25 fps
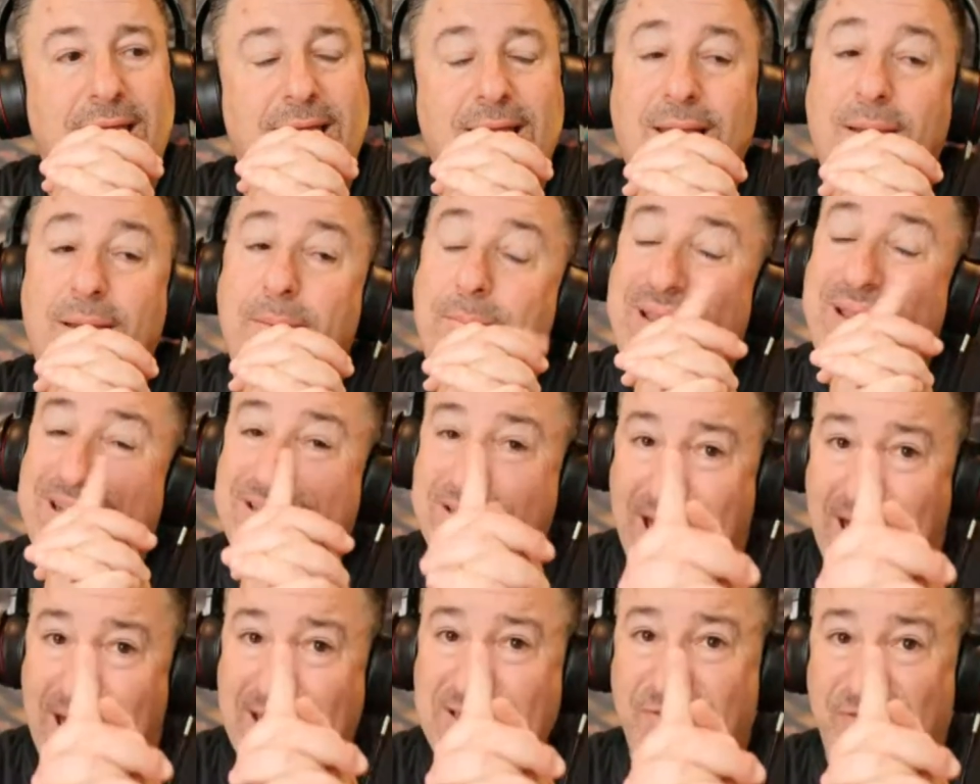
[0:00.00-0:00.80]

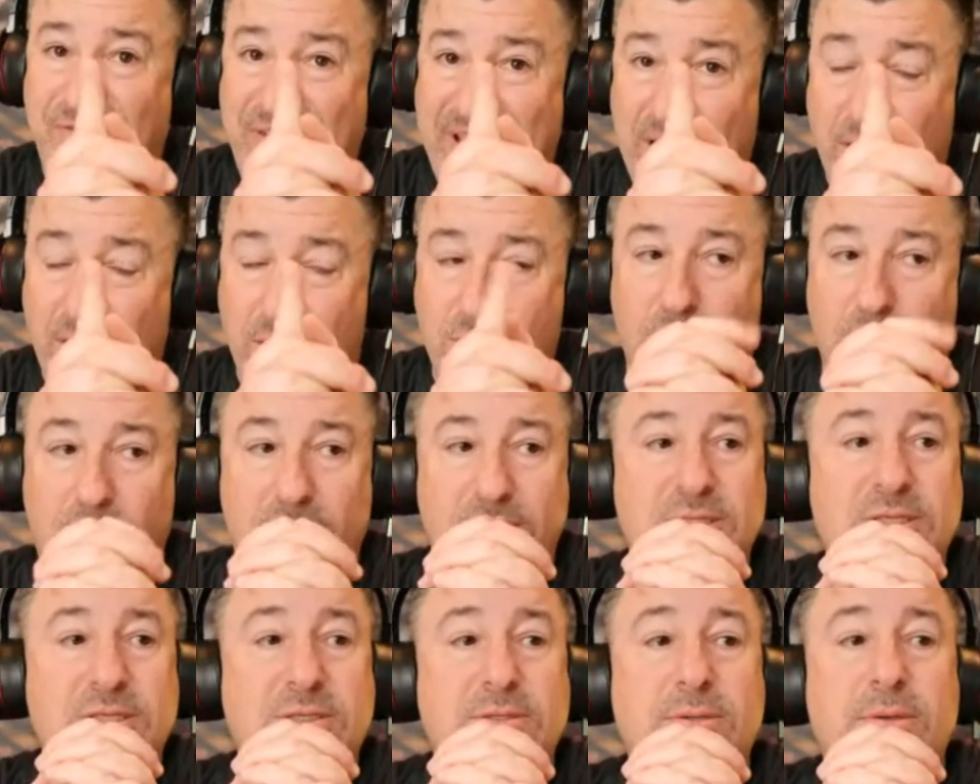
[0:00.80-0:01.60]
besides
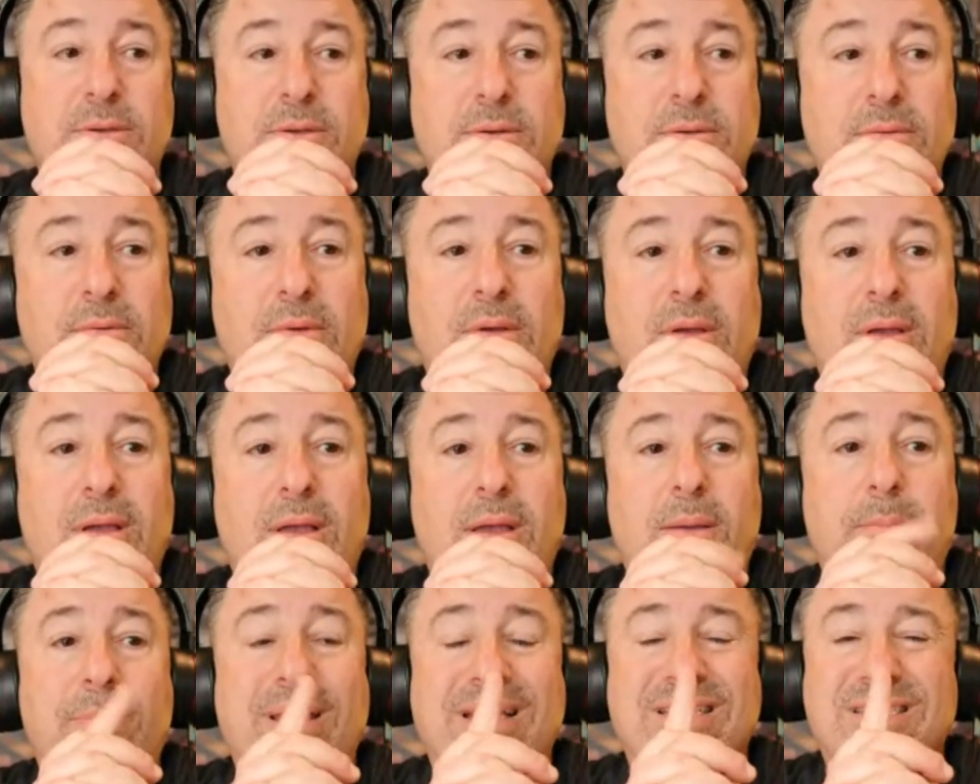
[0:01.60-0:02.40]
vehicles,
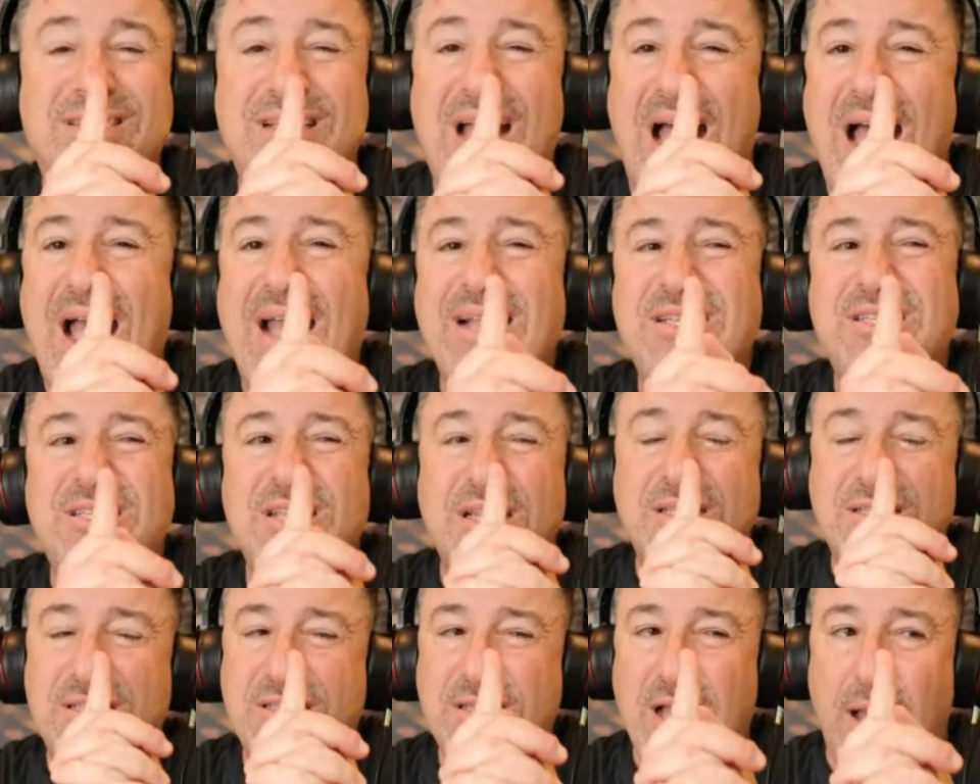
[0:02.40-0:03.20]
besides
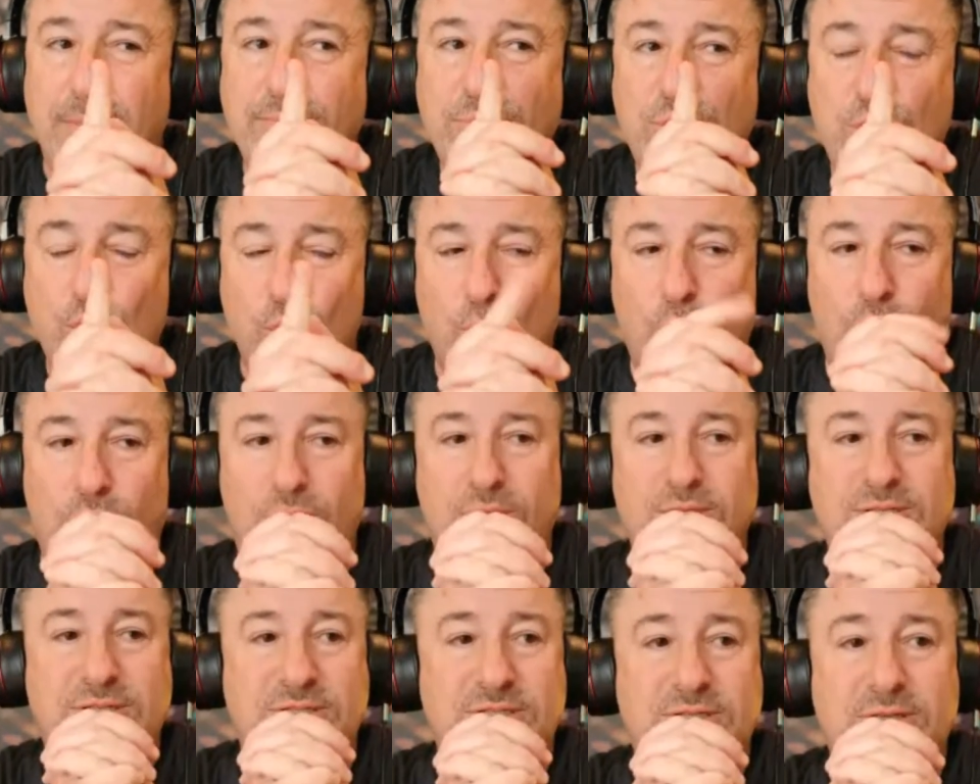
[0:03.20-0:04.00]
some
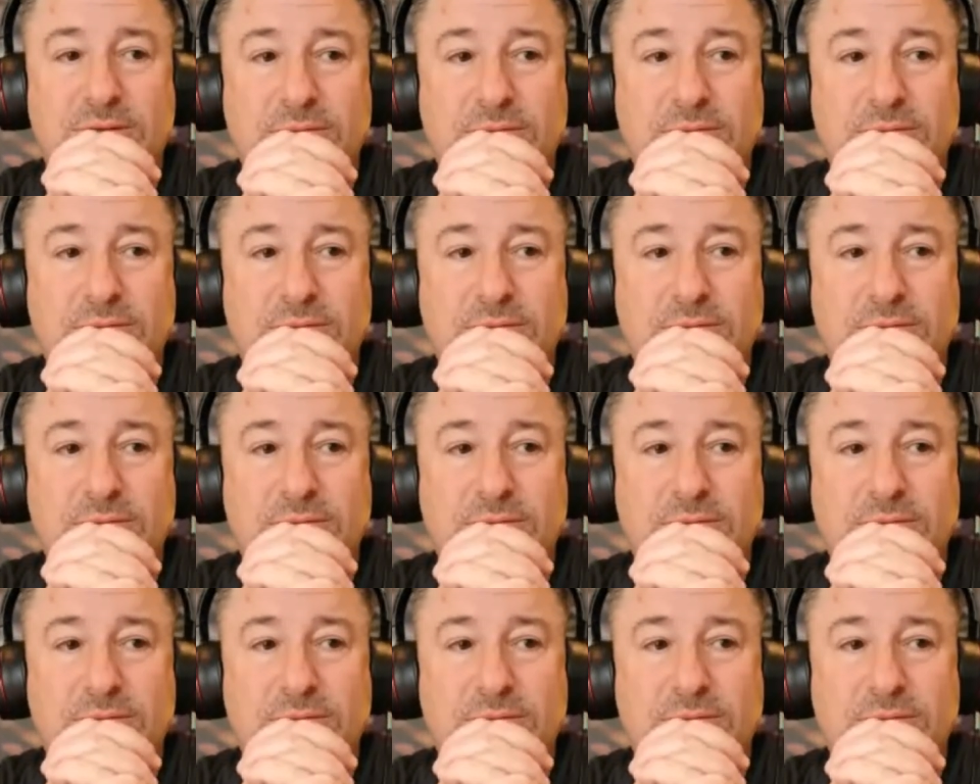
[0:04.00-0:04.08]
tools,